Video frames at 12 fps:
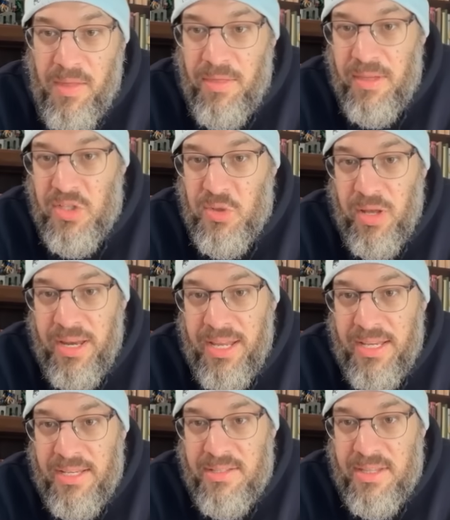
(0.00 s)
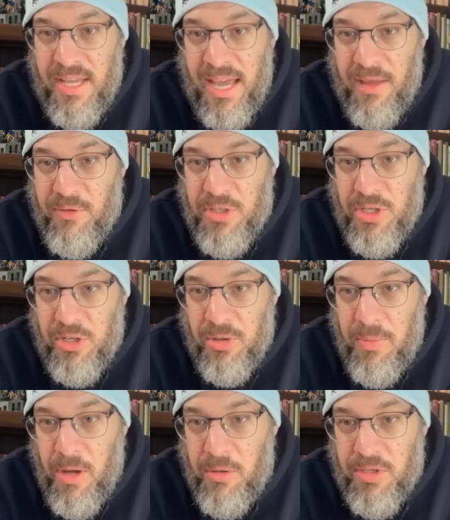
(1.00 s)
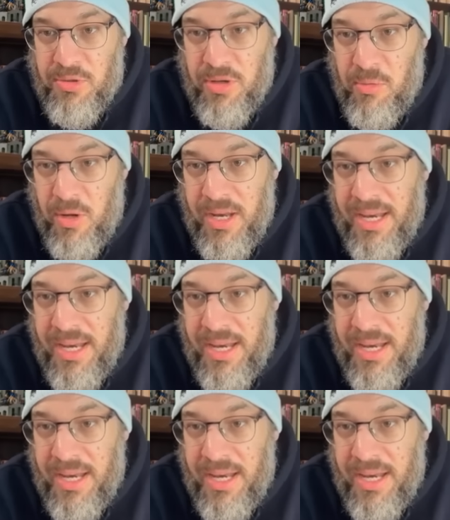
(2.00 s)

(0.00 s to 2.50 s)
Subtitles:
This one is the adversarial poetry one.